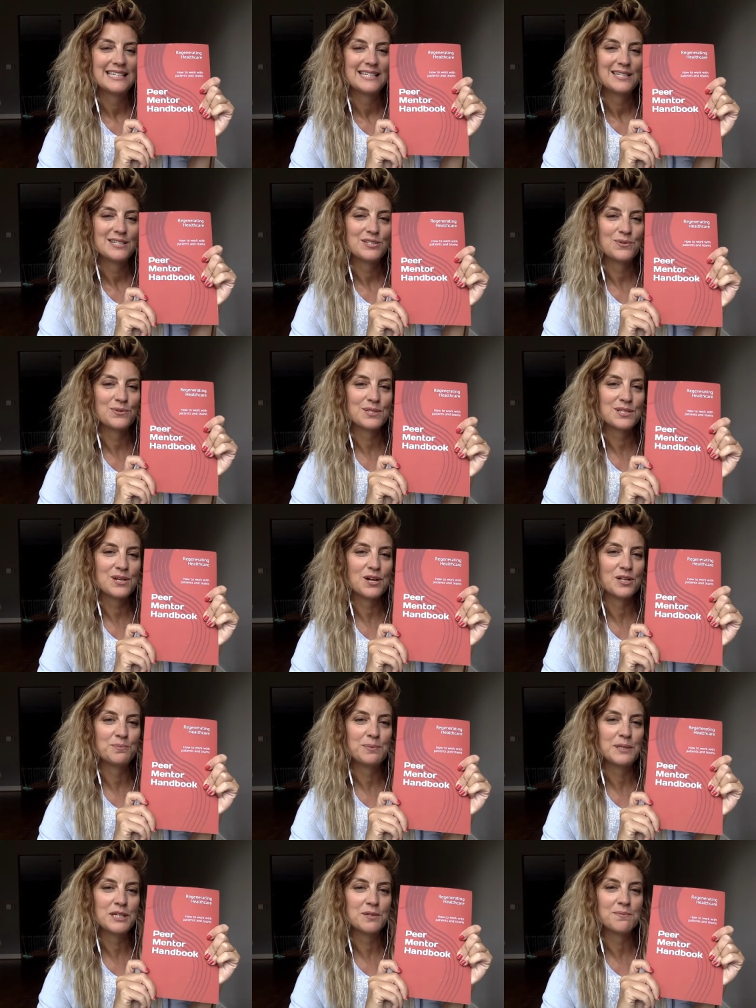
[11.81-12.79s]
So, it's
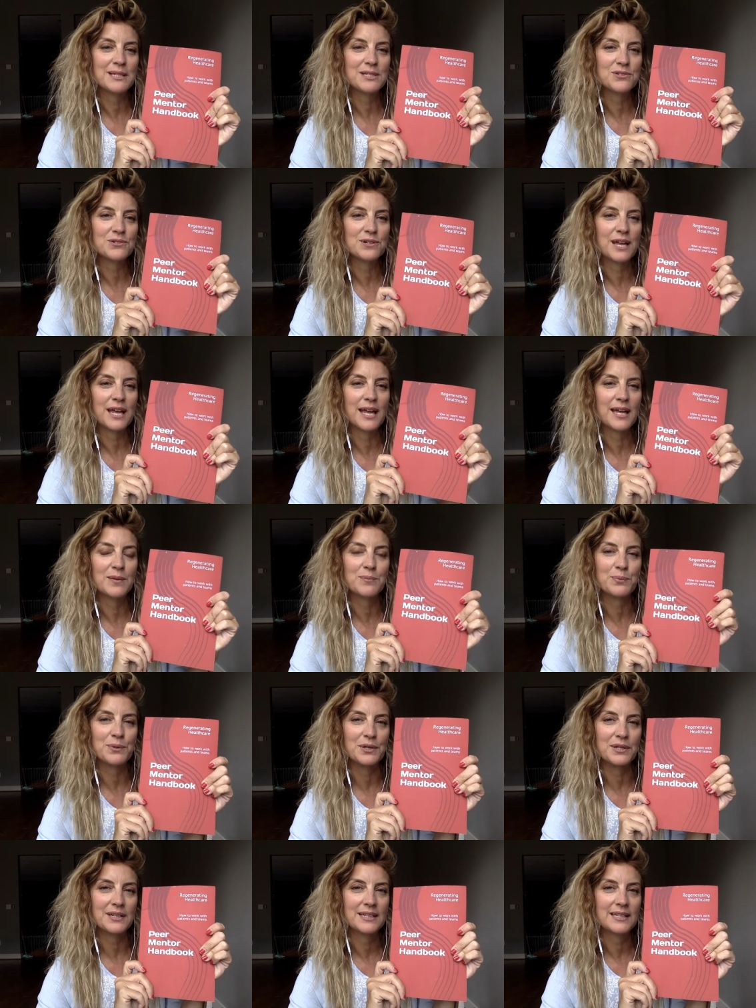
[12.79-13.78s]
called Peer Mentor
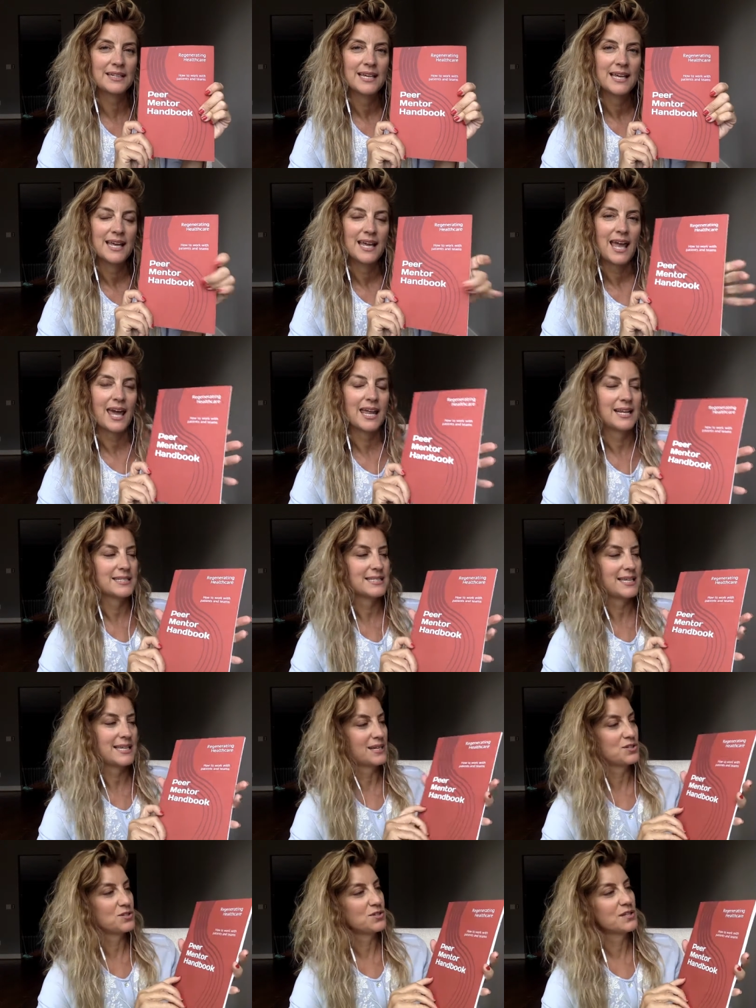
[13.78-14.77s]
Handbook, and it's
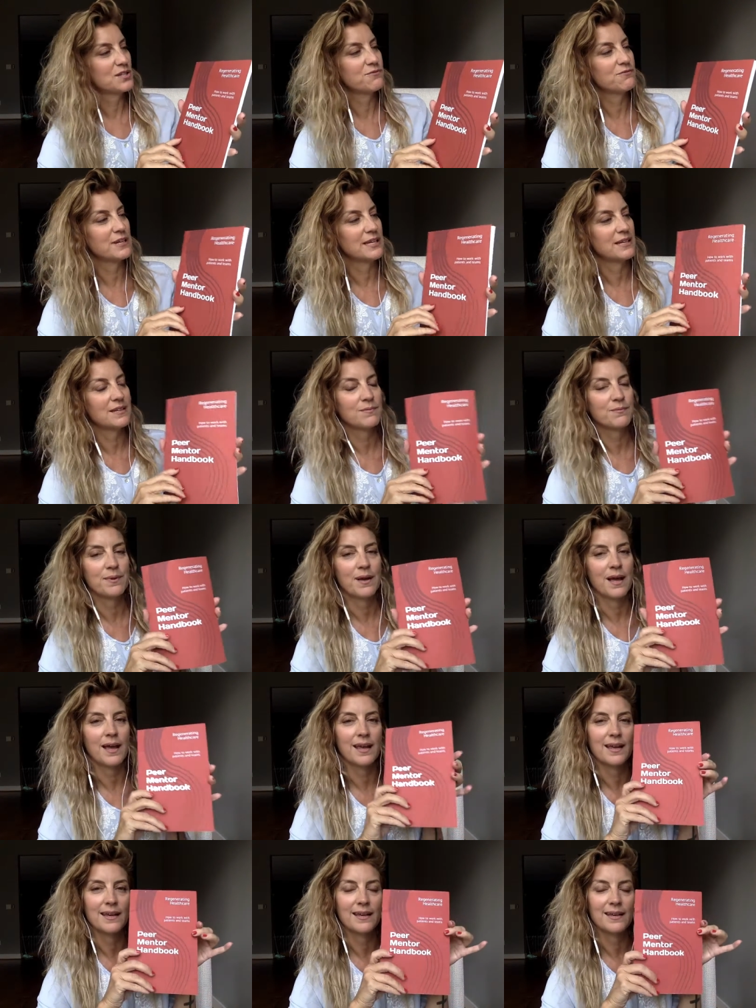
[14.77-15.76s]
actually written
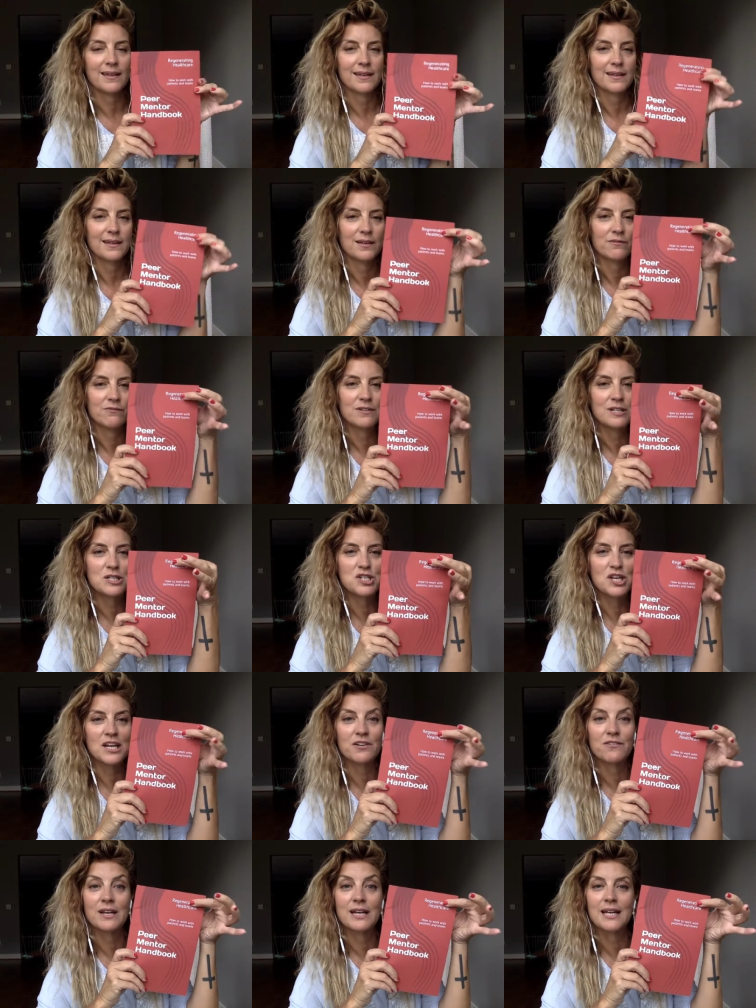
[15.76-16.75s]
by
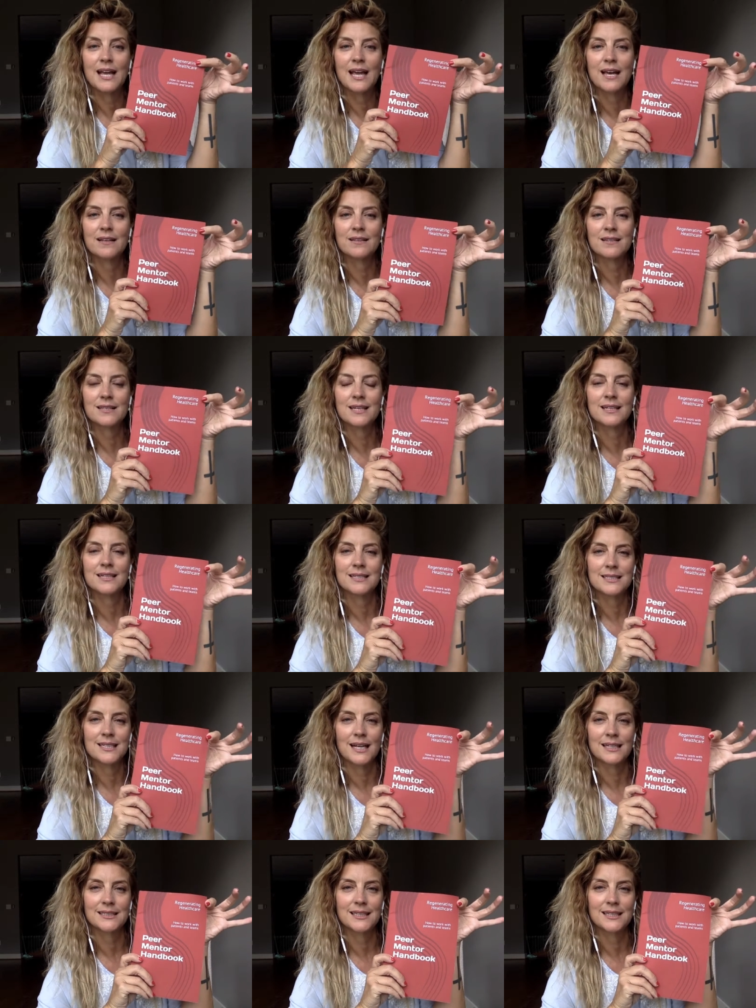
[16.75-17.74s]
Regenerating Healthcare
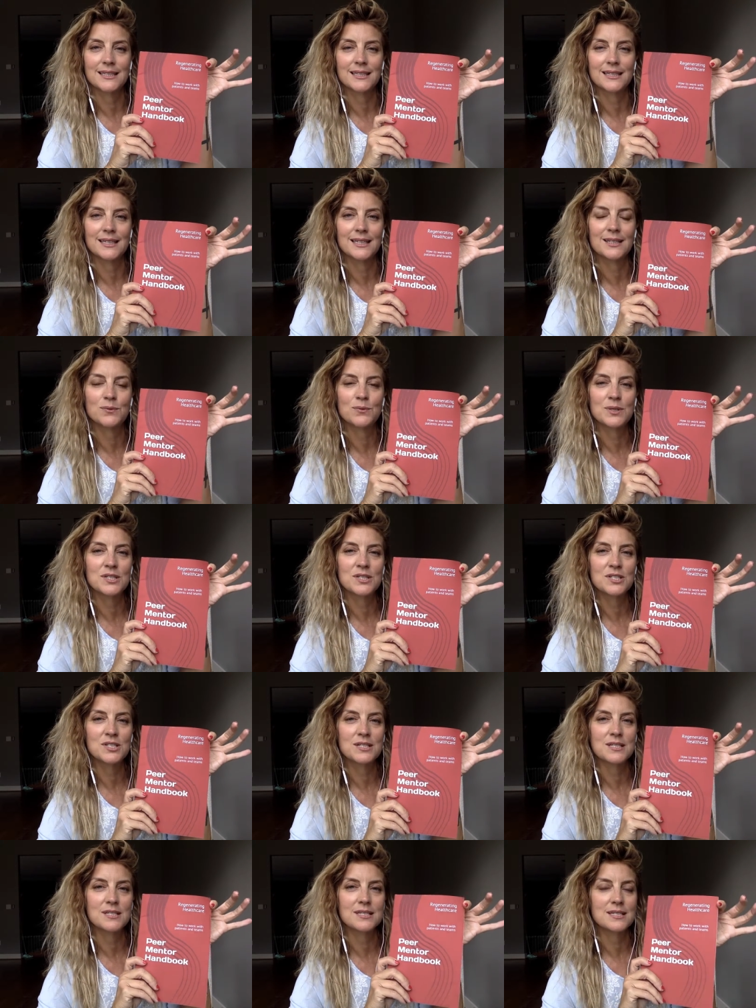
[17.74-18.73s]
Technically, which
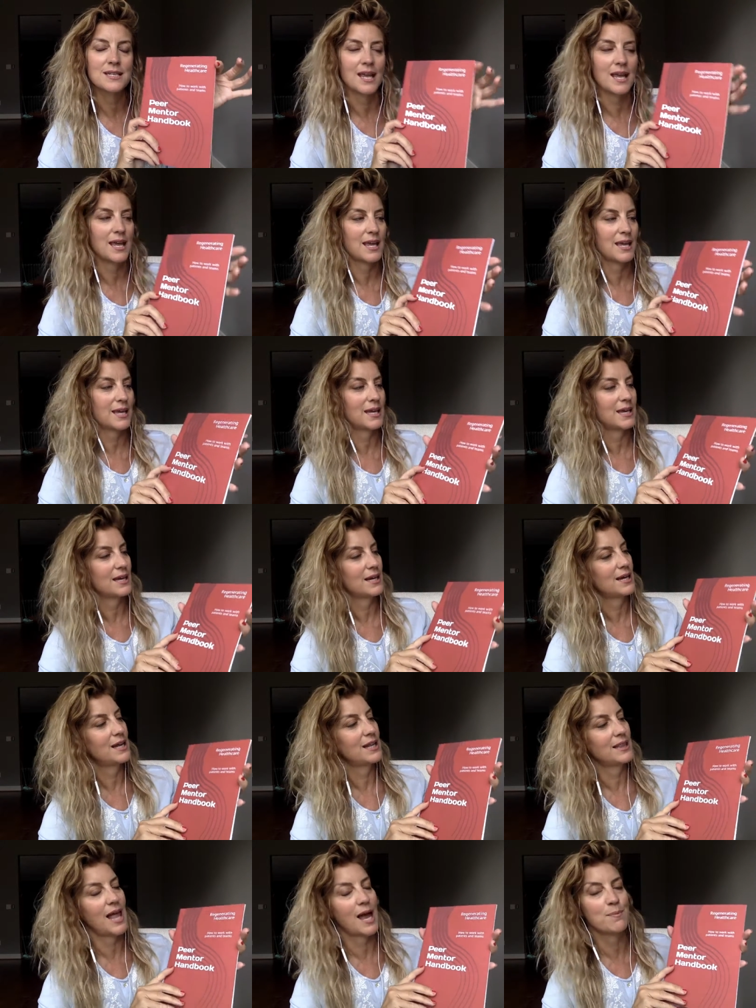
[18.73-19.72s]
is a
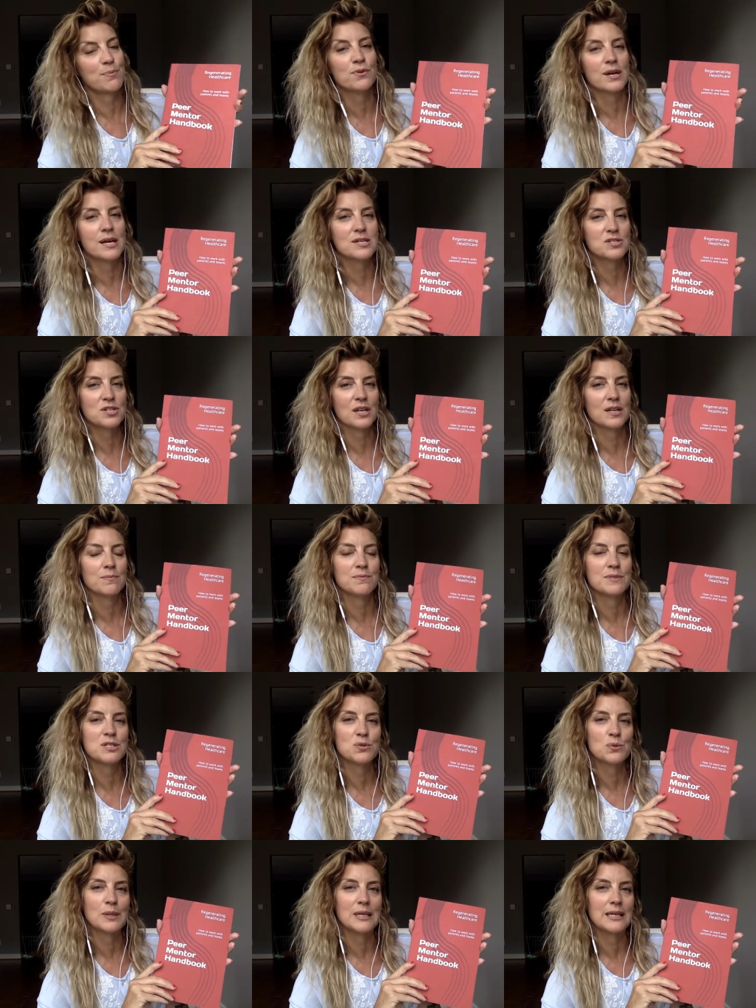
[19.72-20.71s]
collaboration
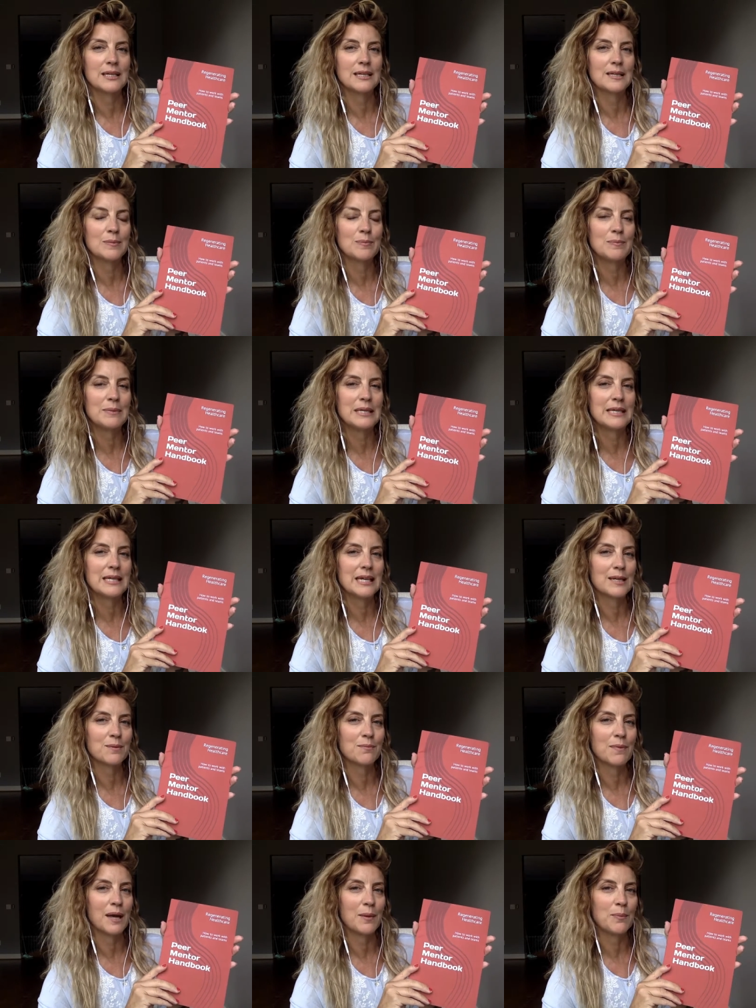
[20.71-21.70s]
between me
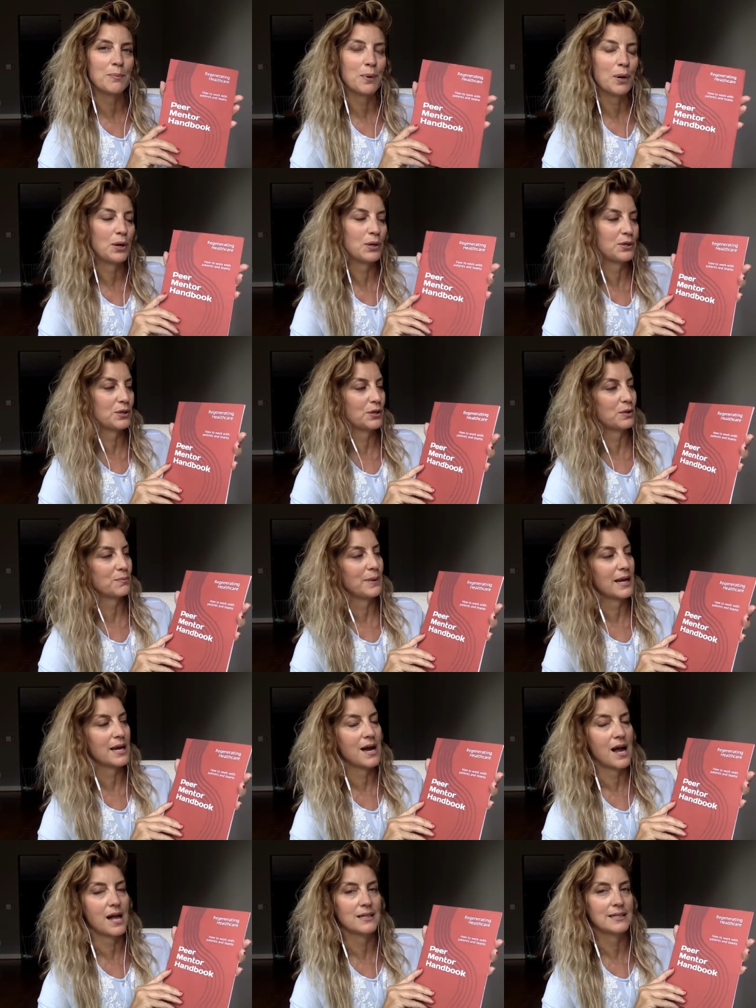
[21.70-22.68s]
and my partner, my
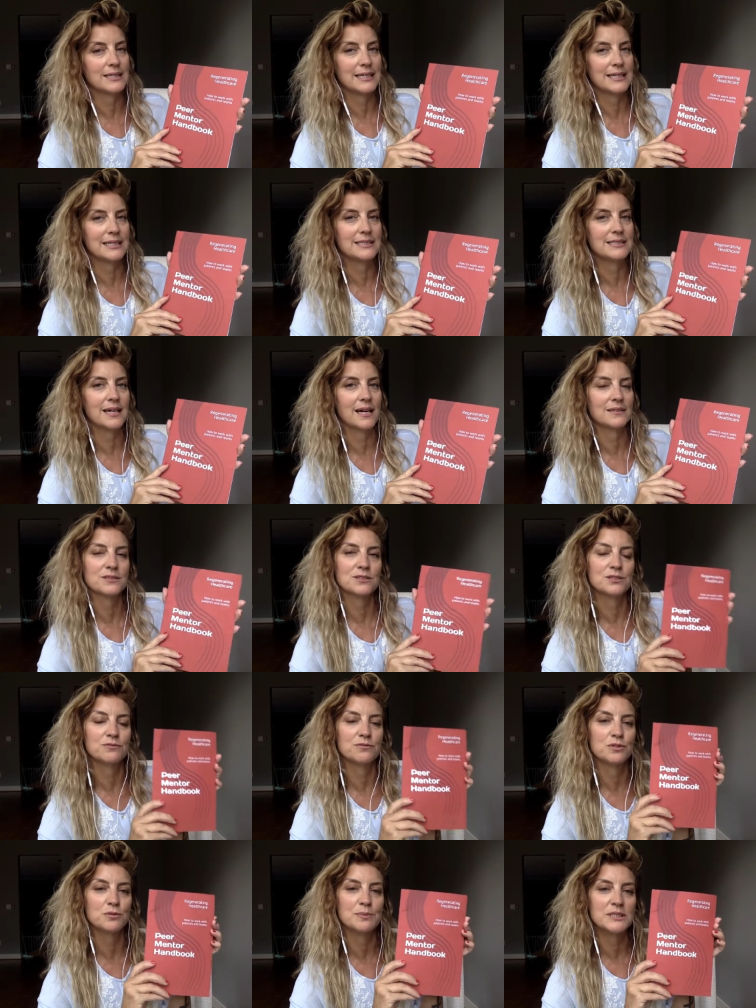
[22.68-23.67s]
colleague, Dr.
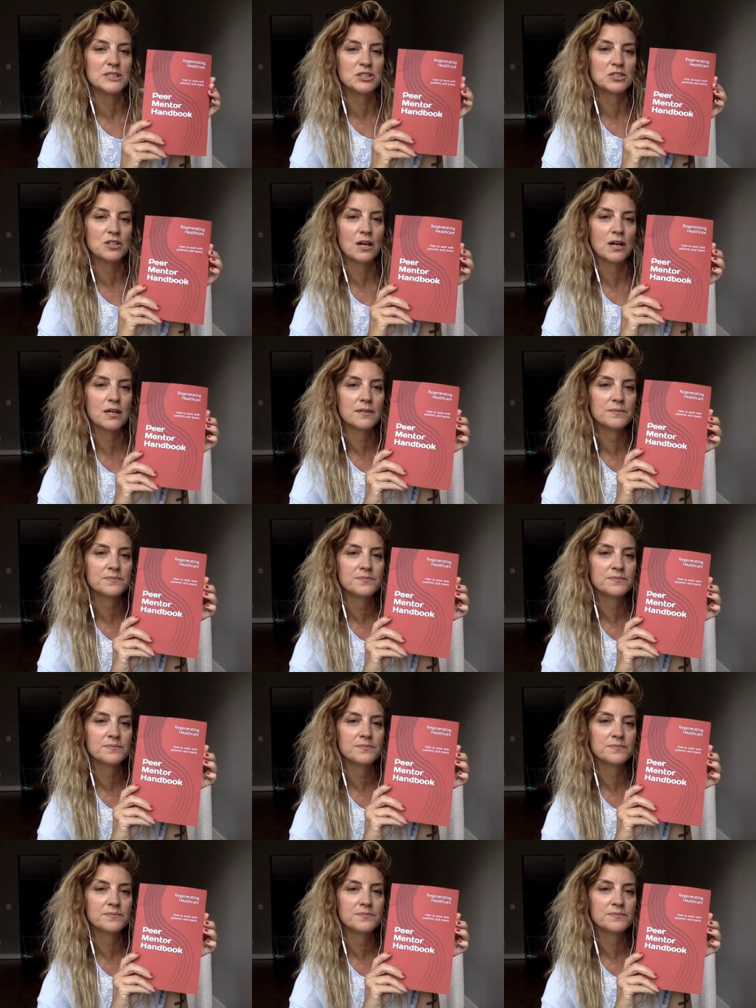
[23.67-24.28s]
Ruby Shah.